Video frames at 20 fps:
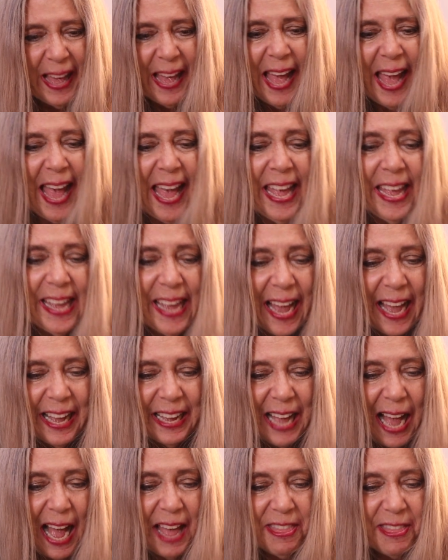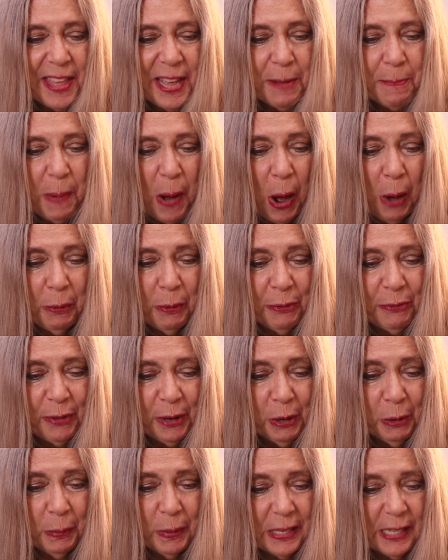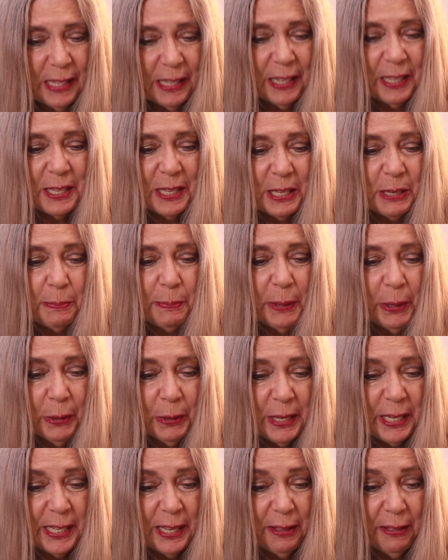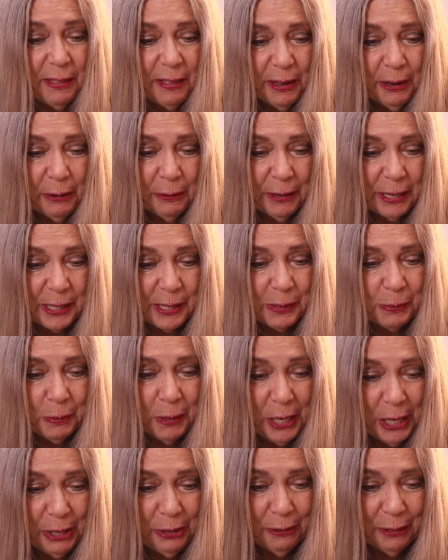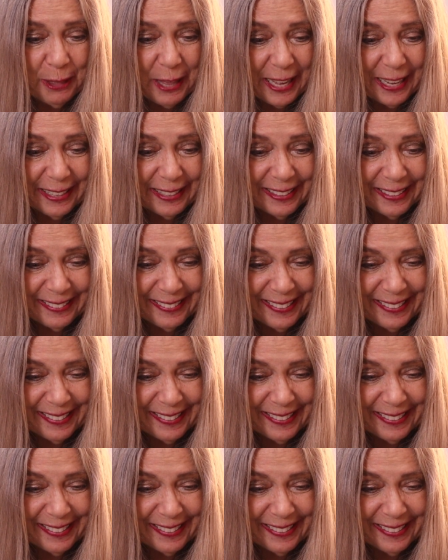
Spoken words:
Hey, I think Paul Revere was a conspiracy theorist. What do you think?